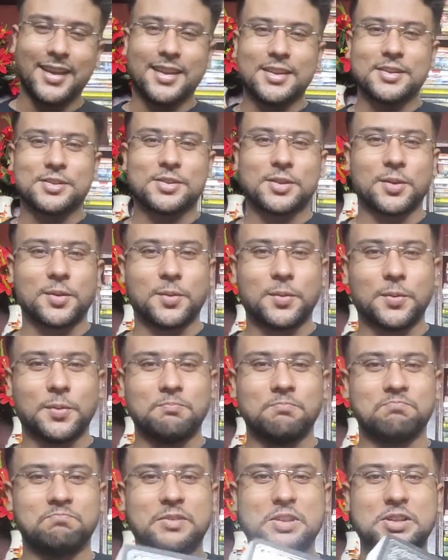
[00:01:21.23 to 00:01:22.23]

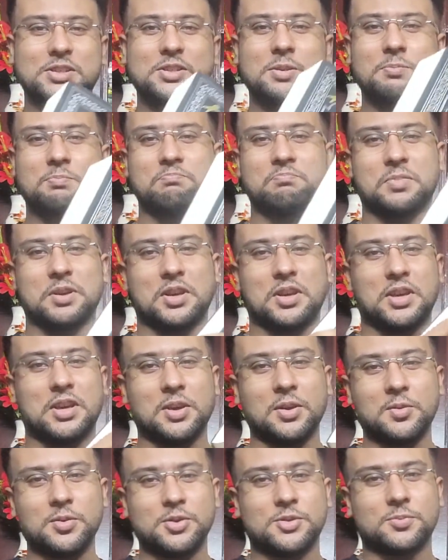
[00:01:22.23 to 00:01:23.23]
So this is a
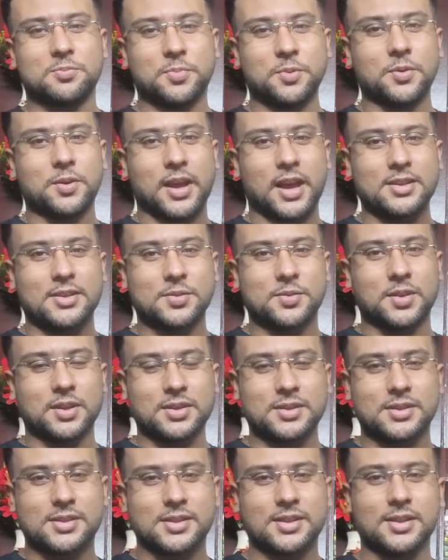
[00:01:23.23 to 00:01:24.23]
huge book, as you
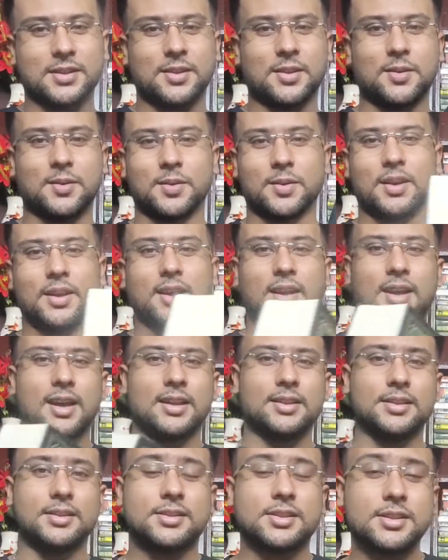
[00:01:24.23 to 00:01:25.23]
can see. And
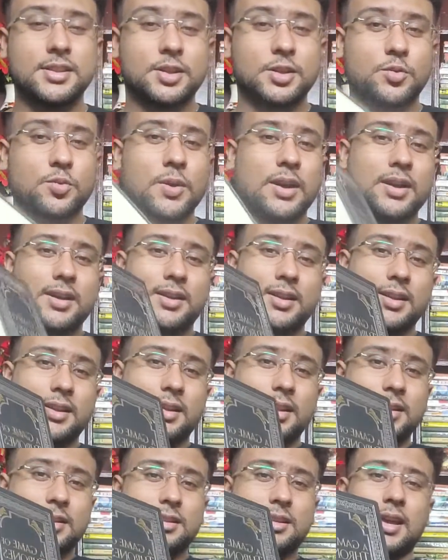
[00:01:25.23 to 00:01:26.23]
this is the
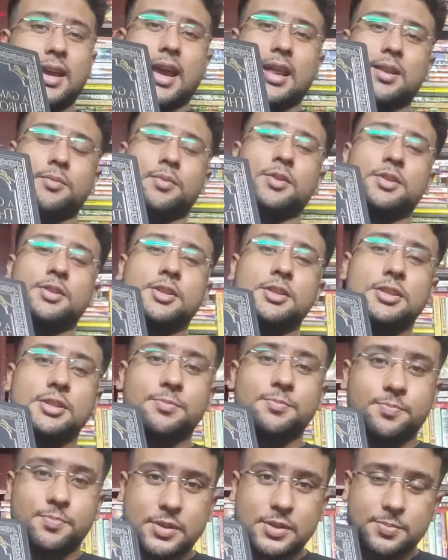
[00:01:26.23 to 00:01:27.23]
20th anniversary
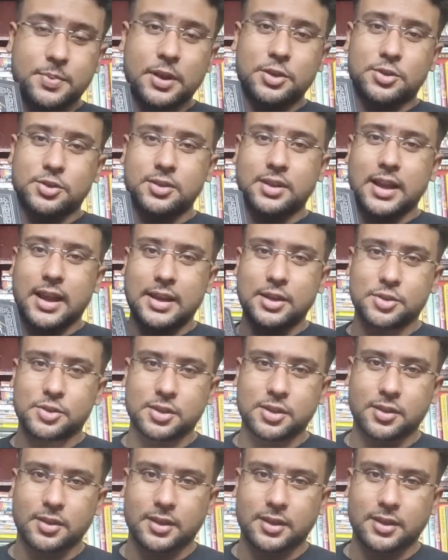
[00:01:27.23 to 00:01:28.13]
special edition.